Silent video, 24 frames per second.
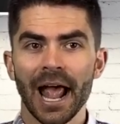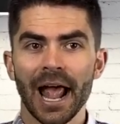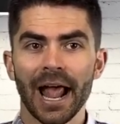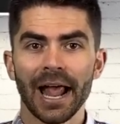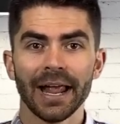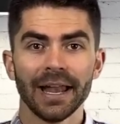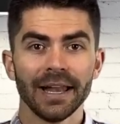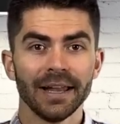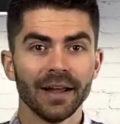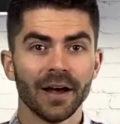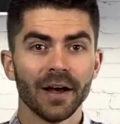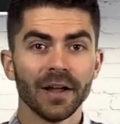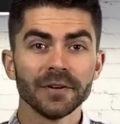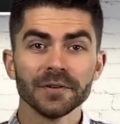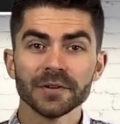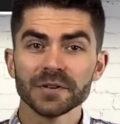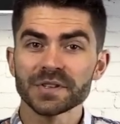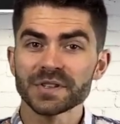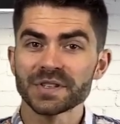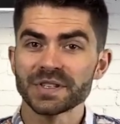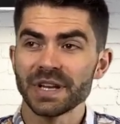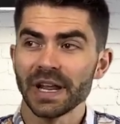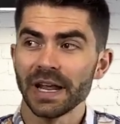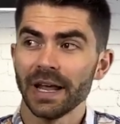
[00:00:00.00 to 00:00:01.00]
and
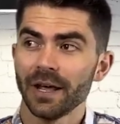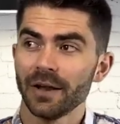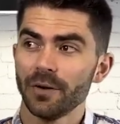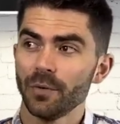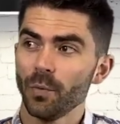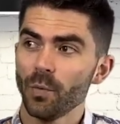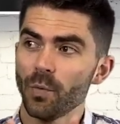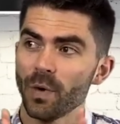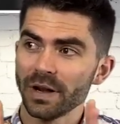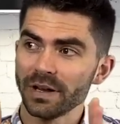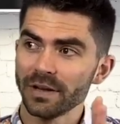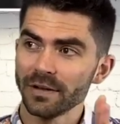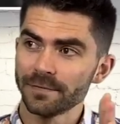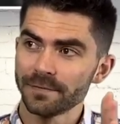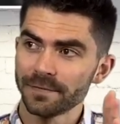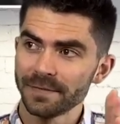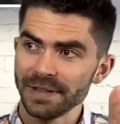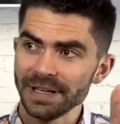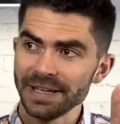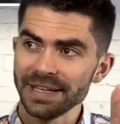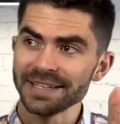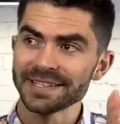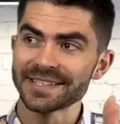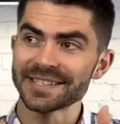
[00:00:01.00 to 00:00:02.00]
understand one of
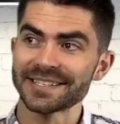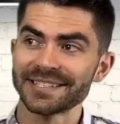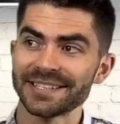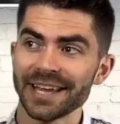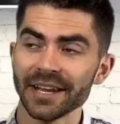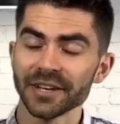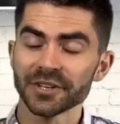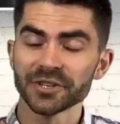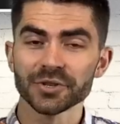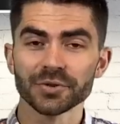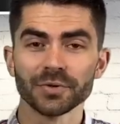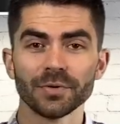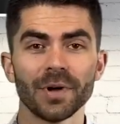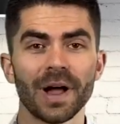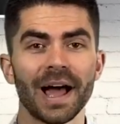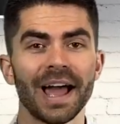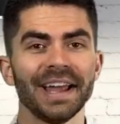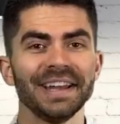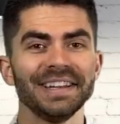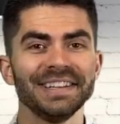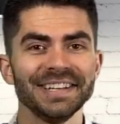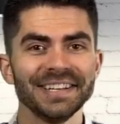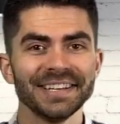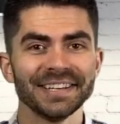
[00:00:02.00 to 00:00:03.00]
the central
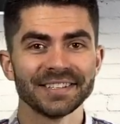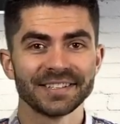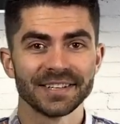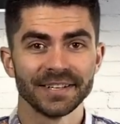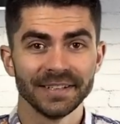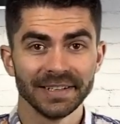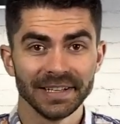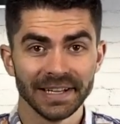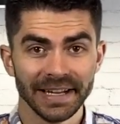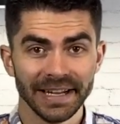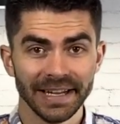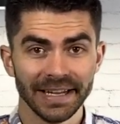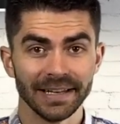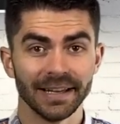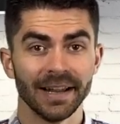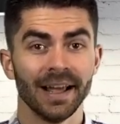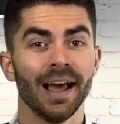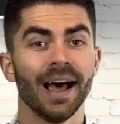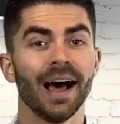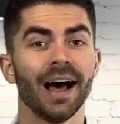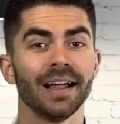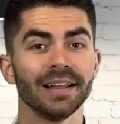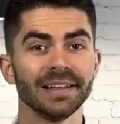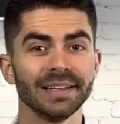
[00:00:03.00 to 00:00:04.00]
ideas in lean
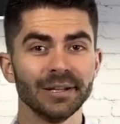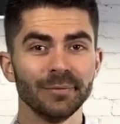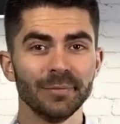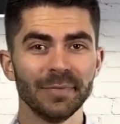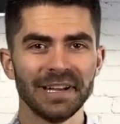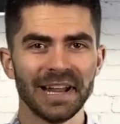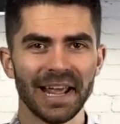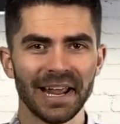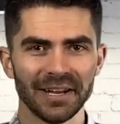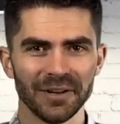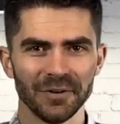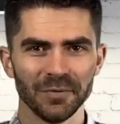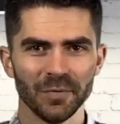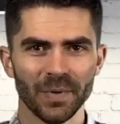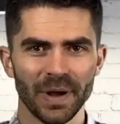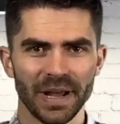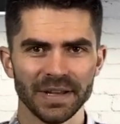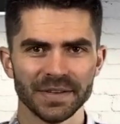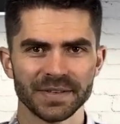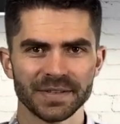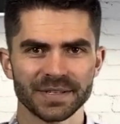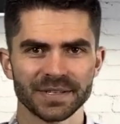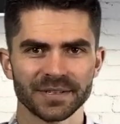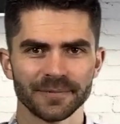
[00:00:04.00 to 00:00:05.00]
eliminating
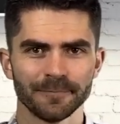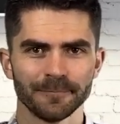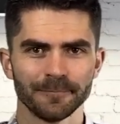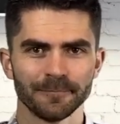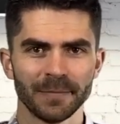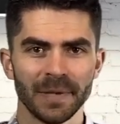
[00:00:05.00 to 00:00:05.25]
waste.